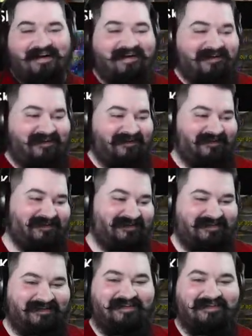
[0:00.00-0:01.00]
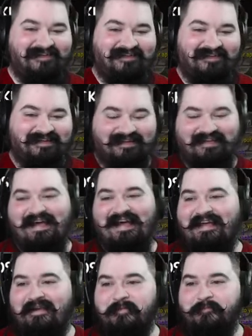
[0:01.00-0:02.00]
Oh, look at
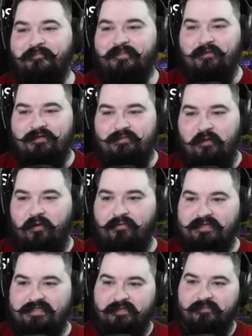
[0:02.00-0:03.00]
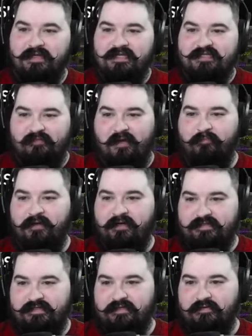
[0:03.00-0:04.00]
that. What's my bonus? Smite
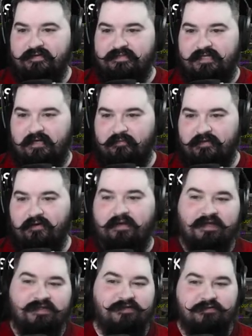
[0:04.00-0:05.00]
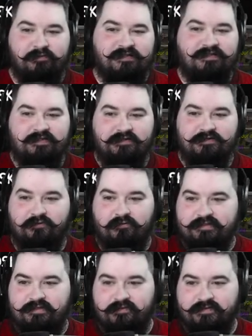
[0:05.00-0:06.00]
penance increases damage. Okay, so it's my season
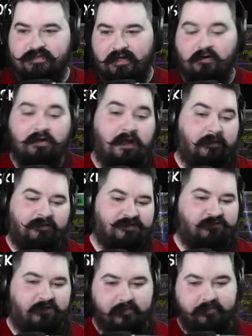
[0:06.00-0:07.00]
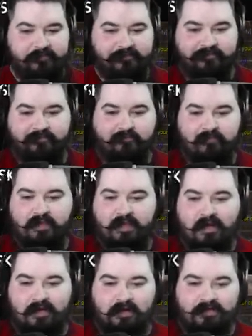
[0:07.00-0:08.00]
3 tier set. Okay, that's fine.
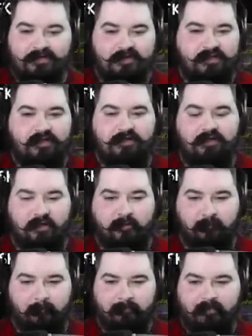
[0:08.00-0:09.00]
I don't gotta change anything then.